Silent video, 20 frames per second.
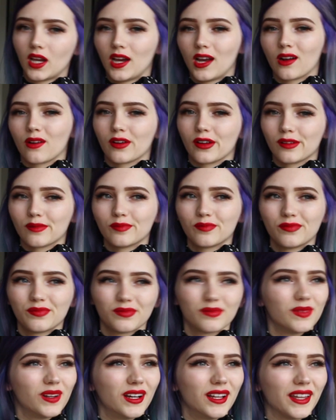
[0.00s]
I don't know,
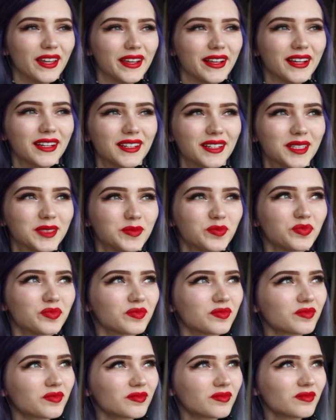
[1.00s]
like
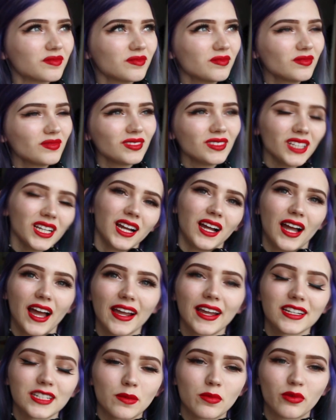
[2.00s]

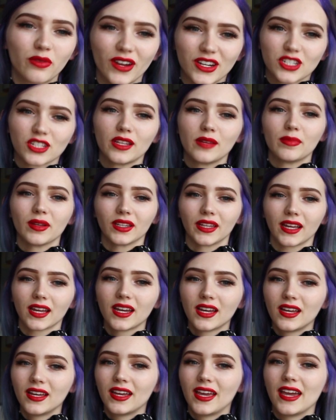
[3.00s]
I get it done professionally, but like
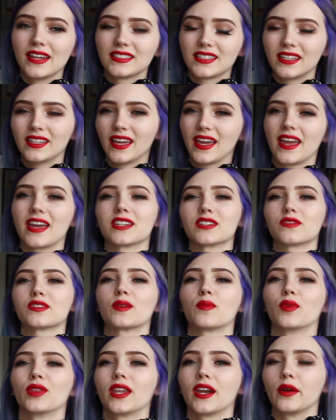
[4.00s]
it's in the hands of
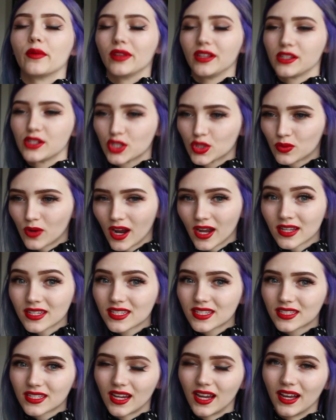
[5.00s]
someone that I really
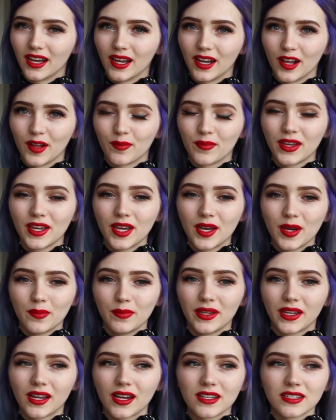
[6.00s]
trust,
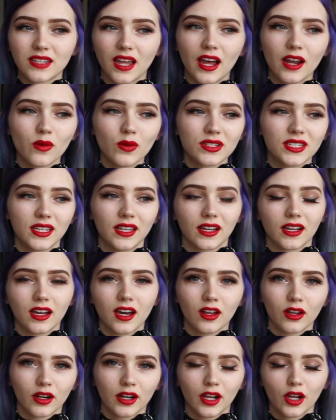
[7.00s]
because I don't want to say that
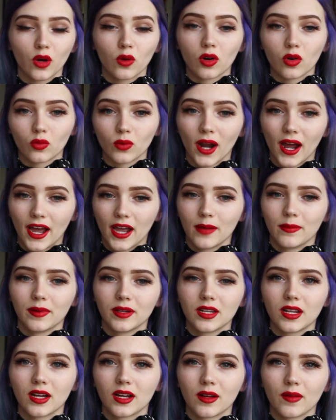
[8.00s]
color can go awry,
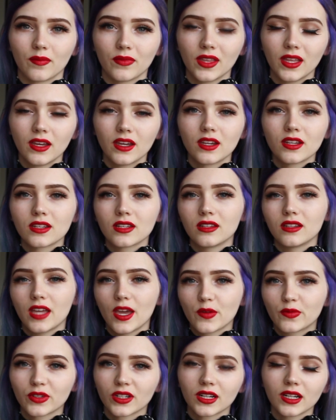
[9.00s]
but
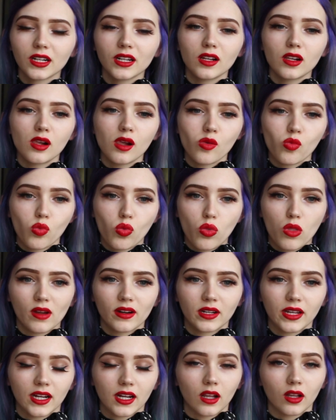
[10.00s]
if you're gonna
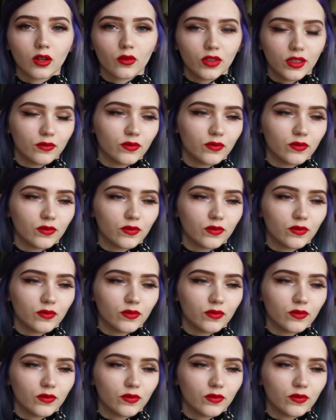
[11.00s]
get color for